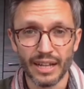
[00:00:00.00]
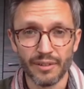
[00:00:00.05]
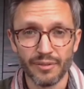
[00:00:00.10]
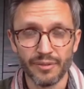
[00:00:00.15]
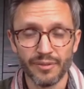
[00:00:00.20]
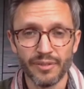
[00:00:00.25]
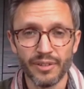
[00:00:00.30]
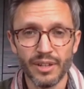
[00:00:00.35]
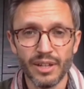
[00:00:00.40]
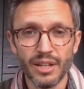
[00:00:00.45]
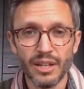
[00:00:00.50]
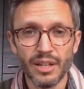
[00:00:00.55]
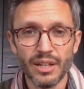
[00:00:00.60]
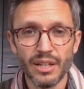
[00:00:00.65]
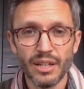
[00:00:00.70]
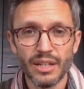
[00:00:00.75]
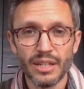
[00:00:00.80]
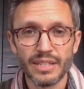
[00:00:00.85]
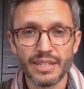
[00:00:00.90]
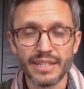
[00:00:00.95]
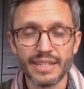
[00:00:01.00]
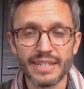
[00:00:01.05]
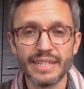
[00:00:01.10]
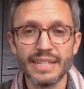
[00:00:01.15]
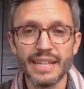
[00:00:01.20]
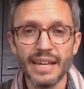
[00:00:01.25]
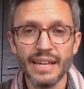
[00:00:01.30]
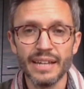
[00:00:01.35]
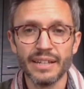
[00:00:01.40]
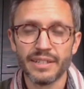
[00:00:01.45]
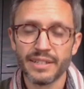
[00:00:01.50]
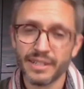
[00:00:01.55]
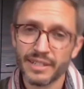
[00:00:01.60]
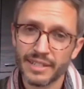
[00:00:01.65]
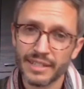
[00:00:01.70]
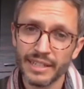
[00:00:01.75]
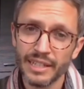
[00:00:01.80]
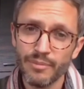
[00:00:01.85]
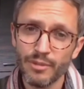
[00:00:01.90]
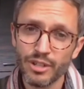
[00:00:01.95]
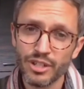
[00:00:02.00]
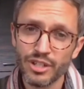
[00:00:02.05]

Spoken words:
enough to